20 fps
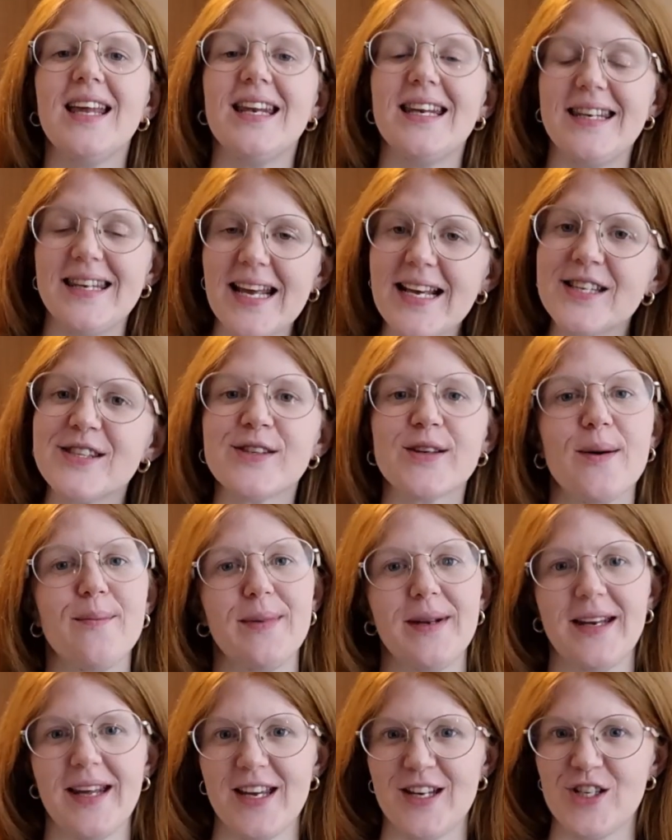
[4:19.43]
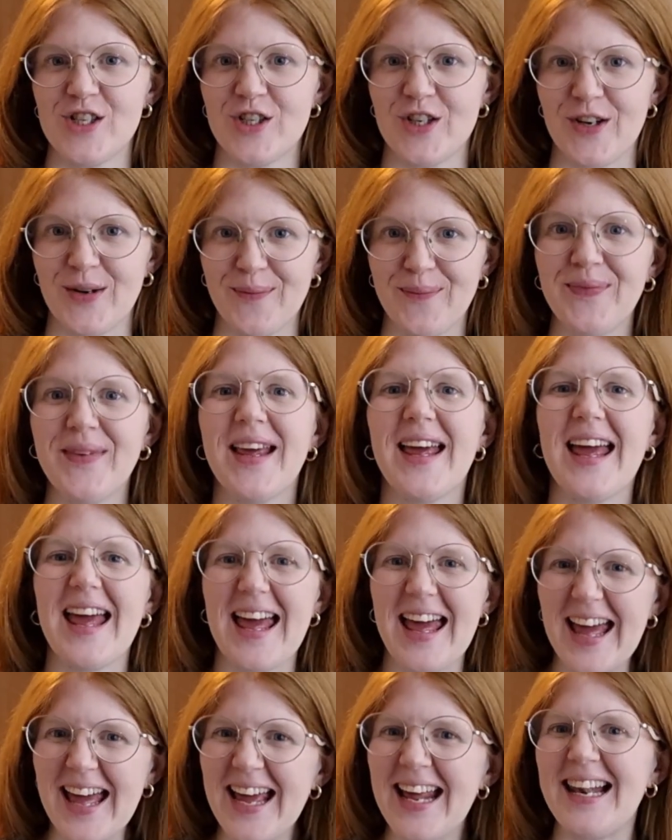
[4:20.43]
Next combination,
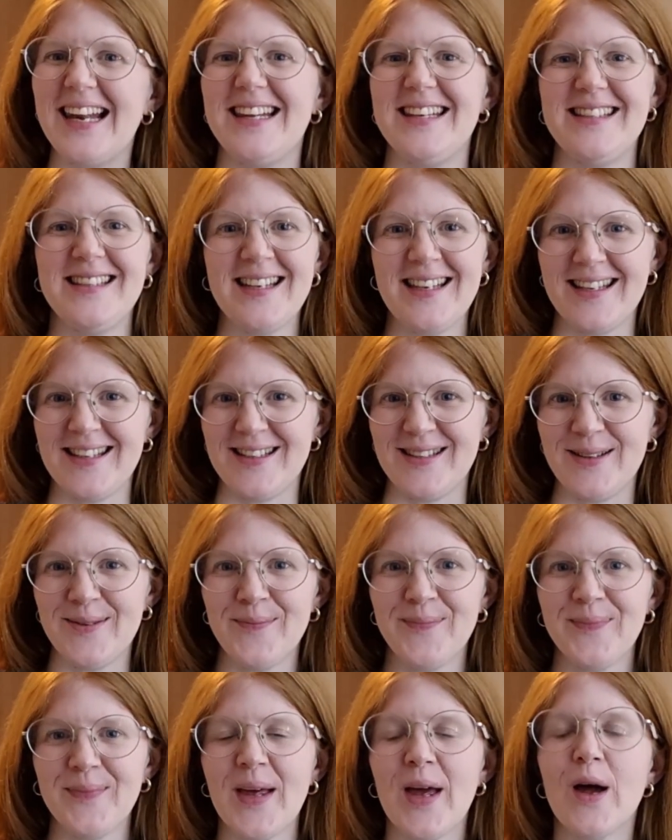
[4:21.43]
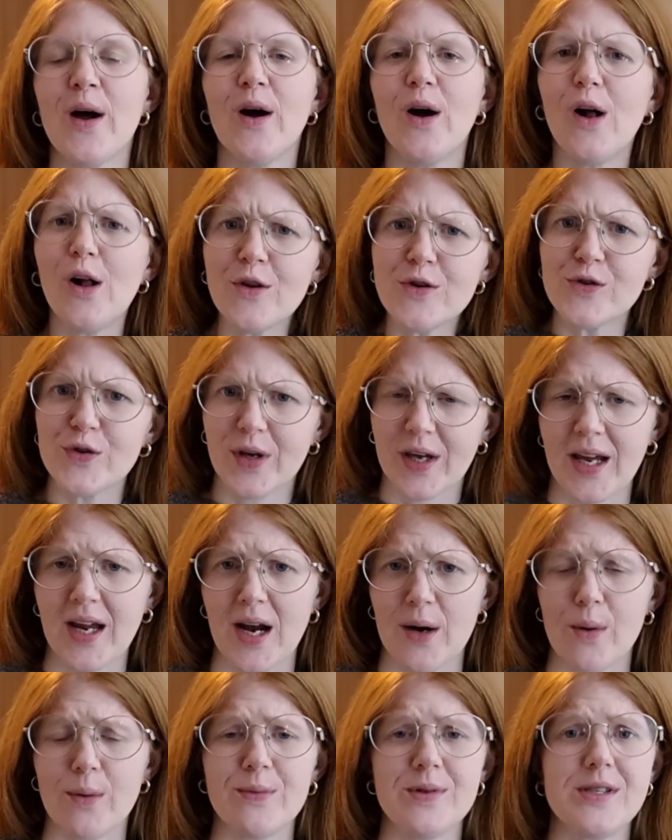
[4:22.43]
LJ. Also
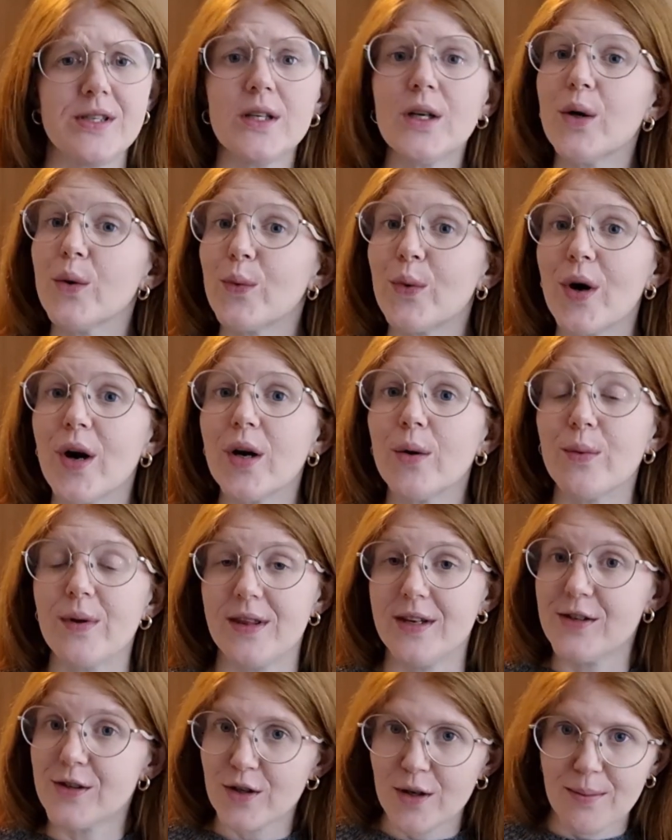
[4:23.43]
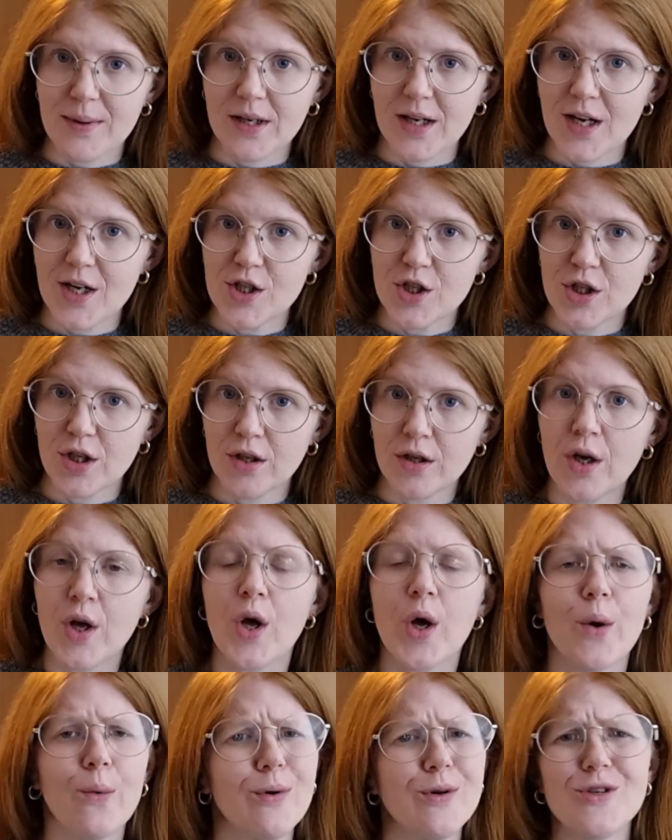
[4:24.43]
here, when we see a word with this
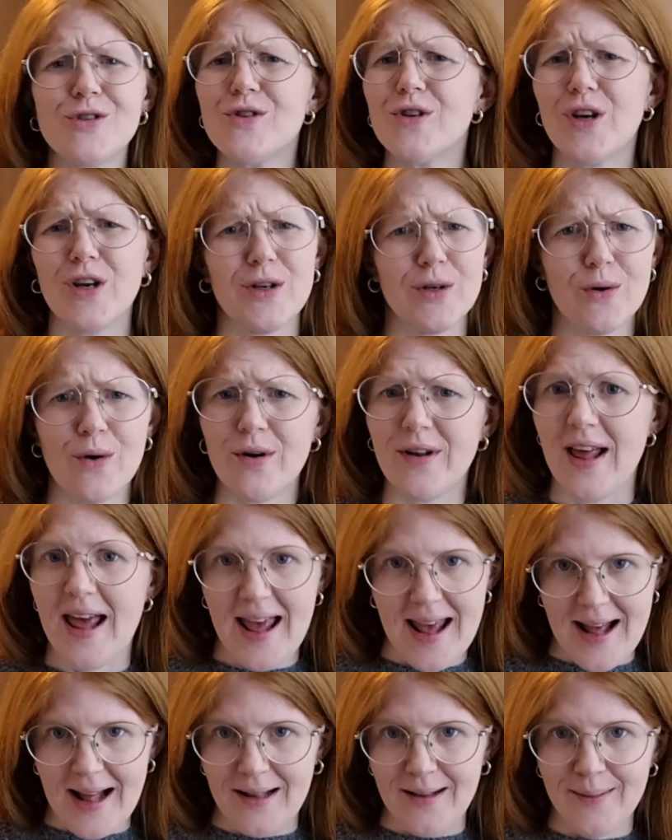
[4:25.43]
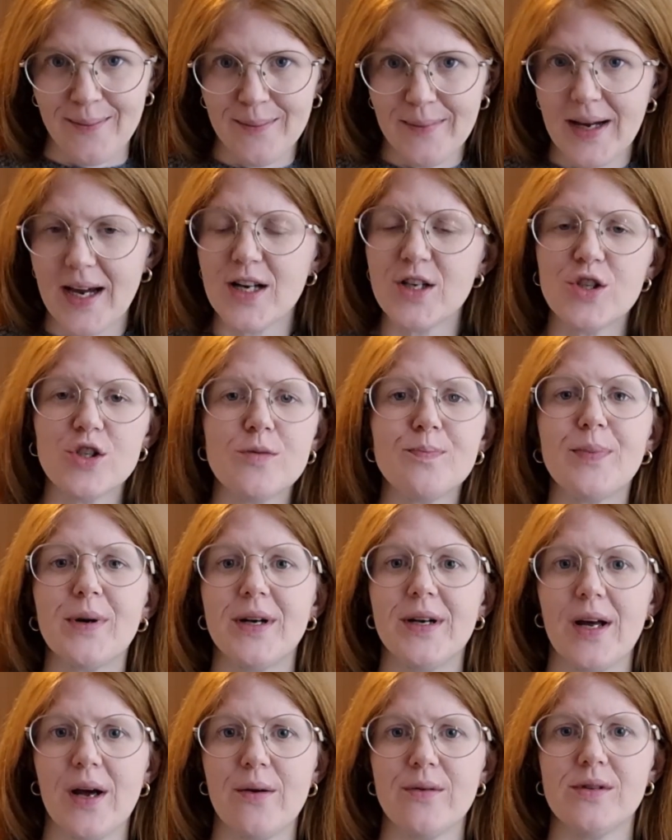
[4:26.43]
combination, we just ignore the L and just
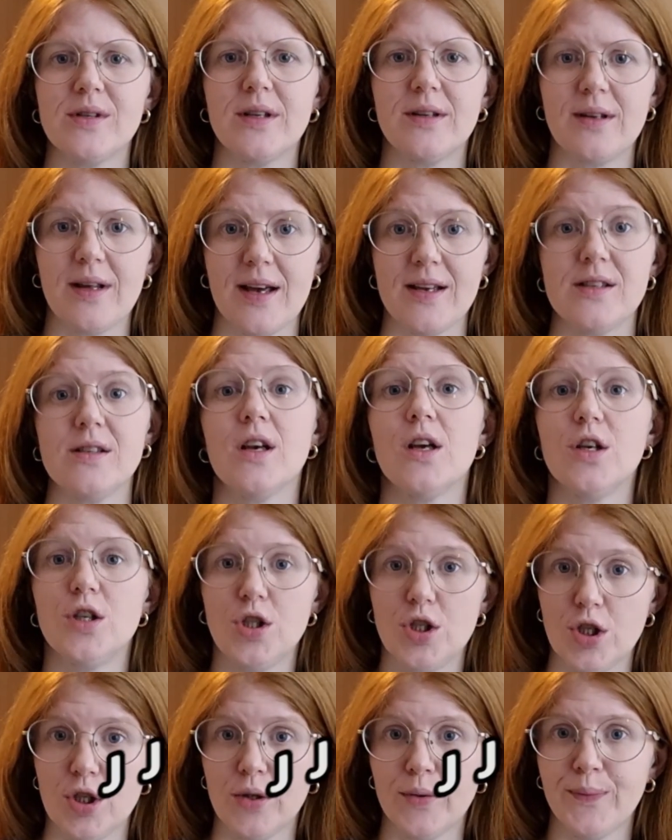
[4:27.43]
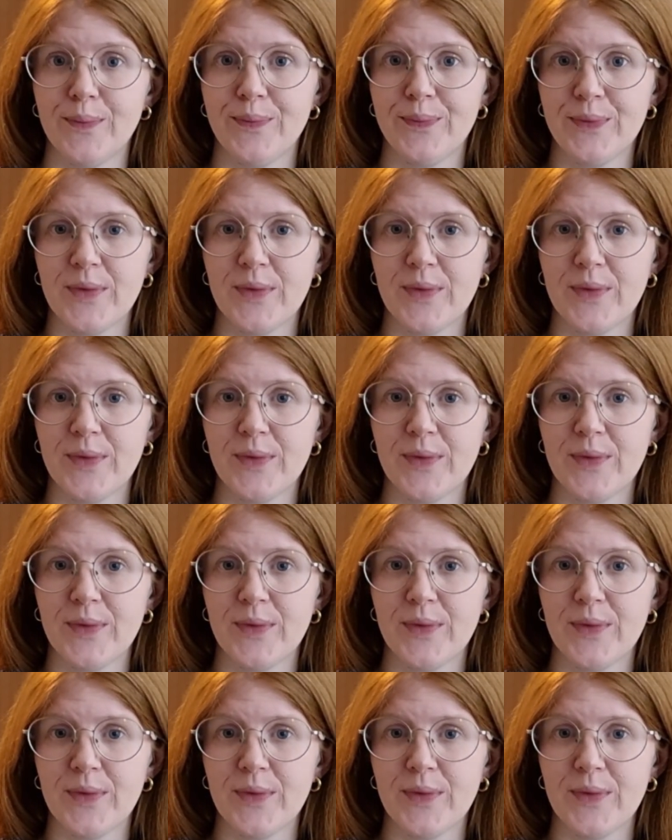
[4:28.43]
pronounce it as J.